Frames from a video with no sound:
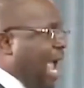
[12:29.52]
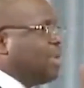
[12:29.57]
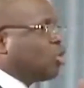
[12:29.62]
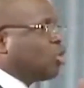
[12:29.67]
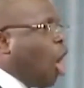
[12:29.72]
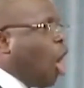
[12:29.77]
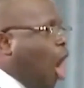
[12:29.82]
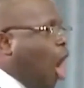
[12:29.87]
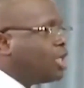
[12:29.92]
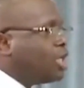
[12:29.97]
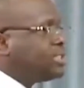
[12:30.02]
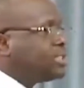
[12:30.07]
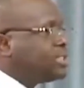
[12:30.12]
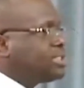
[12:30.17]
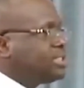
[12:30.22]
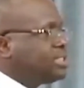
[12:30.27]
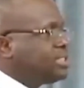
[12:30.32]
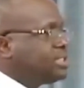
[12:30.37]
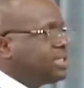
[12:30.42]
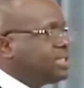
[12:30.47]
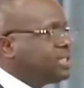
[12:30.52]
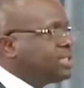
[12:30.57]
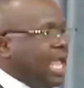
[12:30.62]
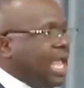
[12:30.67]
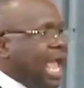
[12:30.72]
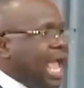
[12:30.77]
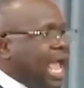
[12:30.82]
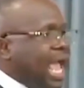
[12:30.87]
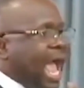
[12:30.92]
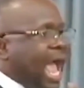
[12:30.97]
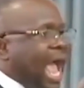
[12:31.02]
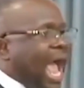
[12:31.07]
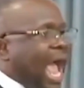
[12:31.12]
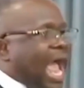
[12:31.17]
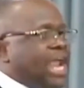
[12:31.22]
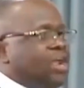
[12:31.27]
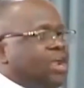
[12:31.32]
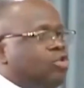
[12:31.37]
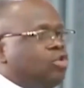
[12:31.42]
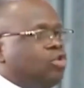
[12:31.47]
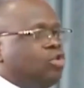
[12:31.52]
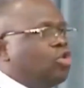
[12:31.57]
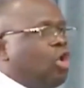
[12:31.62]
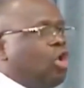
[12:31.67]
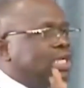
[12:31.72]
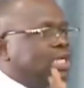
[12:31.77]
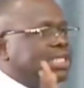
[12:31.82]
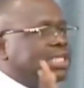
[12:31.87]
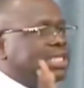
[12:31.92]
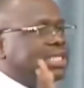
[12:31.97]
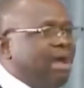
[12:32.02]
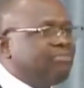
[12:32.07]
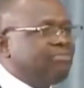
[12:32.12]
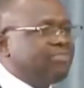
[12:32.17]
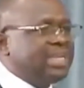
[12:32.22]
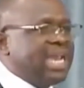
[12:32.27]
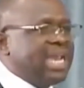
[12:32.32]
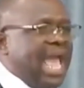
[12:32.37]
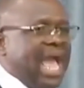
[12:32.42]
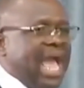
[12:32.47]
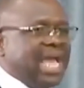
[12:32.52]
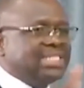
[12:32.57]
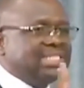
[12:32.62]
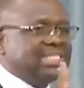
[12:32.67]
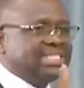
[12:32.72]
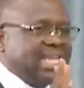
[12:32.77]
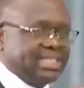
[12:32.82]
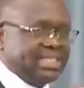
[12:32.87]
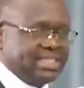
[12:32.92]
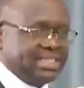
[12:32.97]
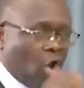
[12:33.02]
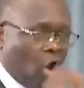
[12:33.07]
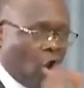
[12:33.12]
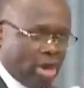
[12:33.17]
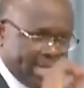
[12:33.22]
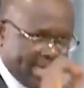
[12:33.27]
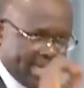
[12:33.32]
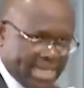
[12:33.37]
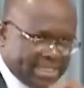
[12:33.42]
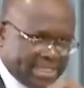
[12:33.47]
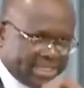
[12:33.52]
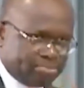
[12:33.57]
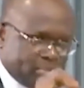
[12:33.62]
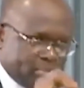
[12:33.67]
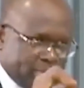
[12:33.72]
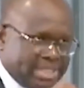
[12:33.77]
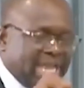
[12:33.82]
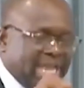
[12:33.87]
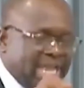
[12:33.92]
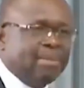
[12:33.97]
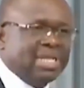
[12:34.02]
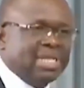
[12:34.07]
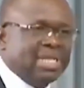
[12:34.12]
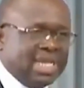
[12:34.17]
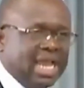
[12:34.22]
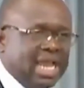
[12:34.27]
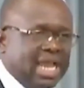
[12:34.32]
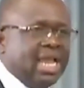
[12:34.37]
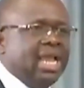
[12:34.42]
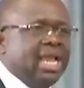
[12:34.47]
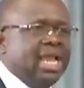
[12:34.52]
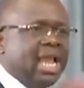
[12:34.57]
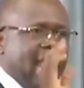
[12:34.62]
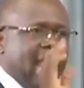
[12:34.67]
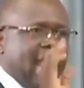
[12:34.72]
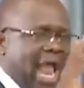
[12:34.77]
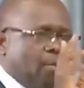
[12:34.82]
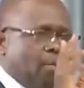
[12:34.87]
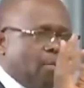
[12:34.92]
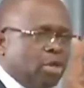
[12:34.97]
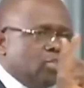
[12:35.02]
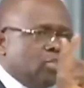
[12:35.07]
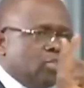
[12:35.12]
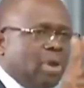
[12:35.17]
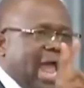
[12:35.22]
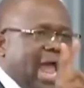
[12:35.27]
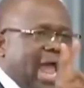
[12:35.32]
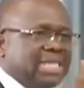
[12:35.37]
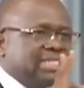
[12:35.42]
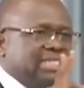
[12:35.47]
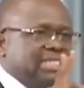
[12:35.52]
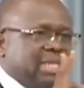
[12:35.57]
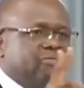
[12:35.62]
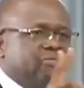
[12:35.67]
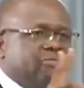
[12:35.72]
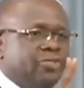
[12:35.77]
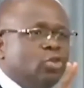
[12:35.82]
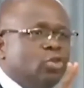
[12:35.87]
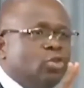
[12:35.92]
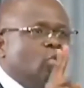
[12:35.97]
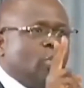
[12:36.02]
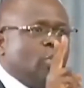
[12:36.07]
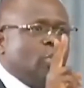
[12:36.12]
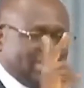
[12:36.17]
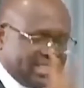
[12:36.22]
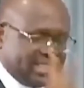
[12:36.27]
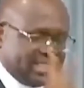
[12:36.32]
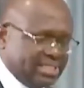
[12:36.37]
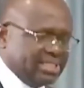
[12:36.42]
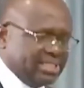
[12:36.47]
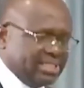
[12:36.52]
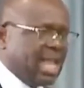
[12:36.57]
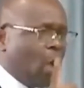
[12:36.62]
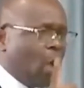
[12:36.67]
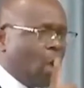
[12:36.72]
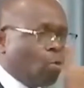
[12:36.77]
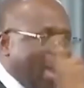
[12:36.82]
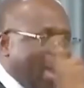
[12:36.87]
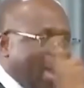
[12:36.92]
And because I do not have the answers on this Pusiga matter, I want to ask some few questions.